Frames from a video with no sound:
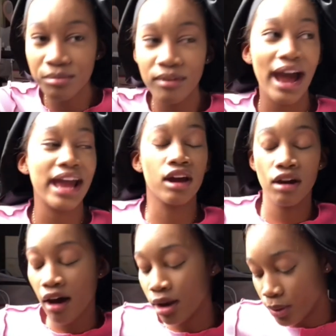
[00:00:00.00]
my
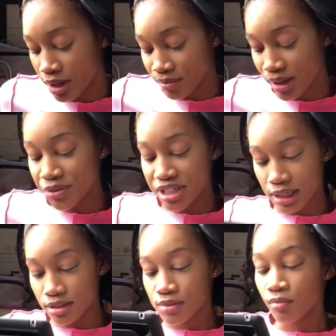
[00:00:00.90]
God! Wait, let me read this
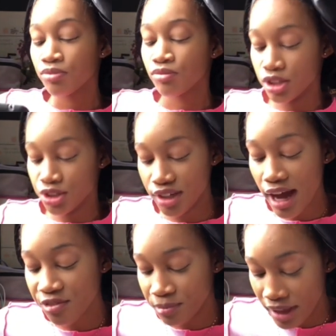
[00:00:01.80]
out. Do you
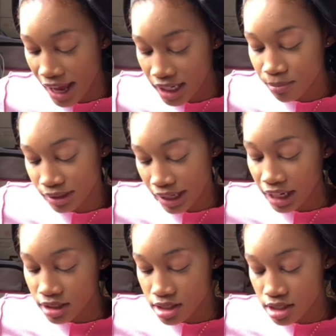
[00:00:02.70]
have any
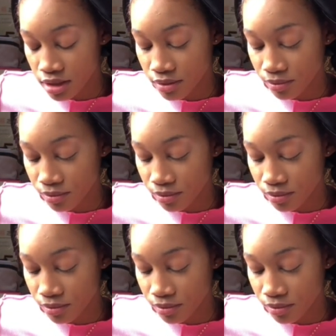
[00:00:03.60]
plans?